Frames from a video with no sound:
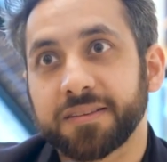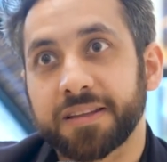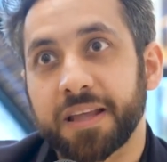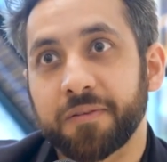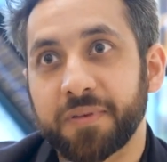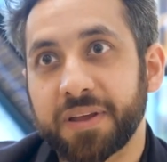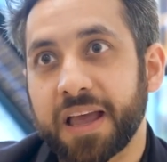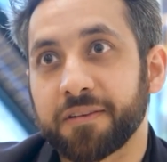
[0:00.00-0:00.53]

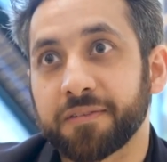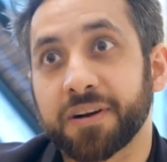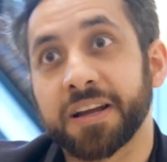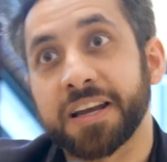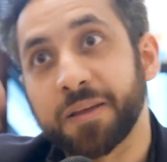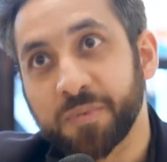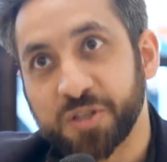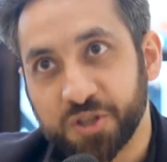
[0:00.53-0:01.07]
Then we have
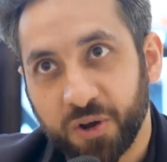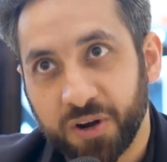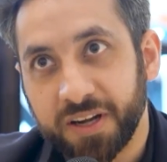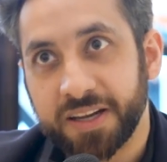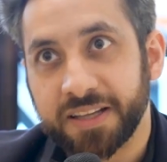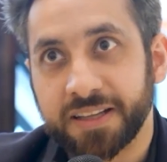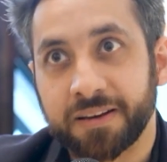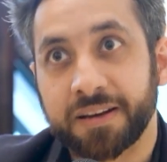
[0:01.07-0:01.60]
early
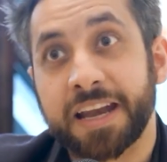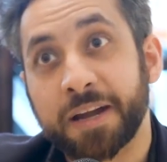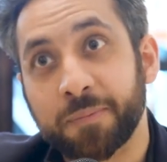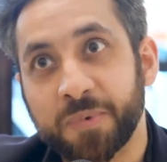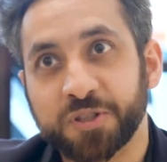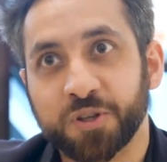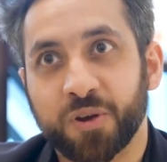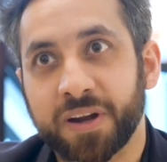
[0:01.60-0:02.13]
majority, then late
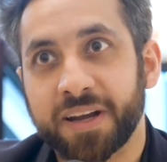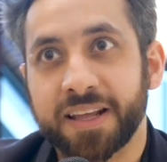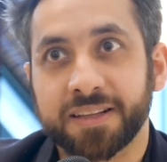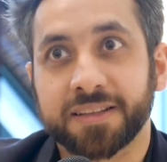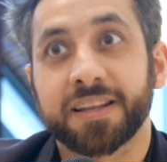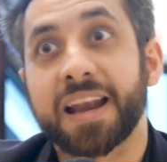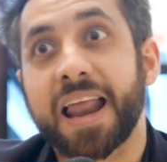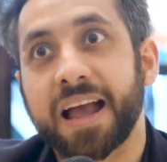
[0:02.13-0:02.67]
majority, and
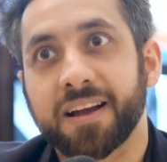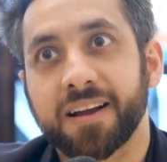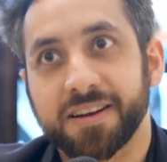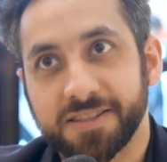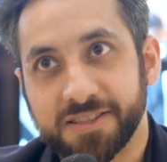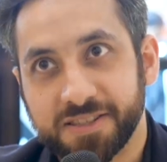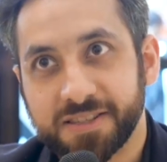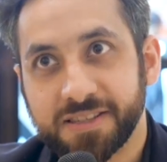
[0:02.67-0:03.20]
then the
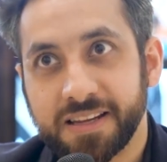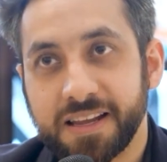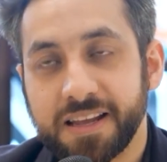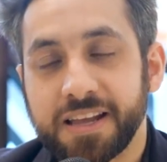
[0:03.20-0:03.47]
laggards.